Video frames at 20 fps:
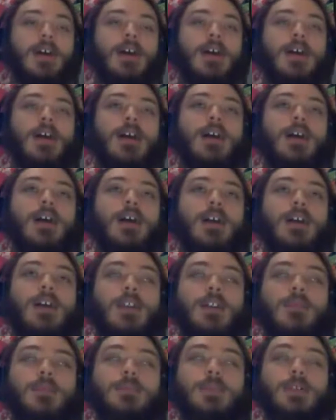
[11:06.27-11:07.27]

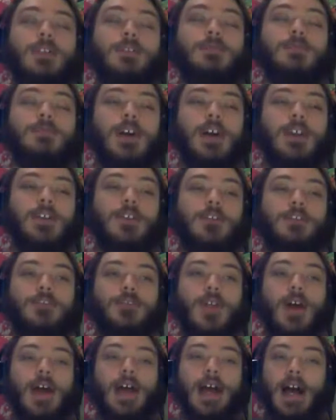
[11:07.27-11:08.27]
Gundam Build Fighters
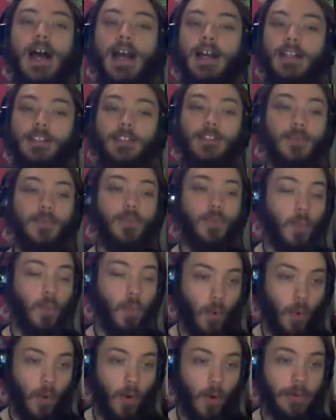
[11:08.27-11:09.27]
Try Island
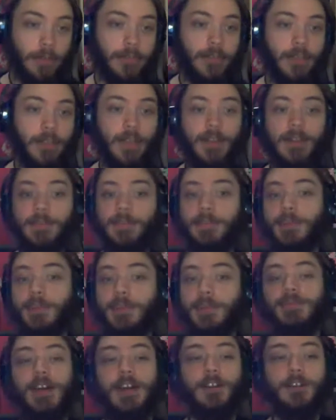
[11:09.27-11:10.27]
Wars, Gundam Build
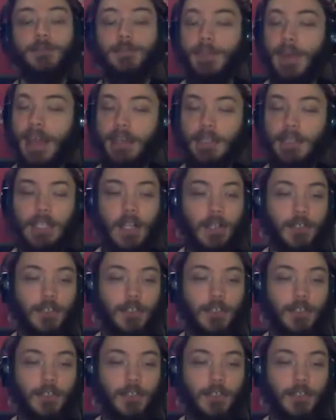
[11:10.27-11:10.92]
Fighters Battlelog.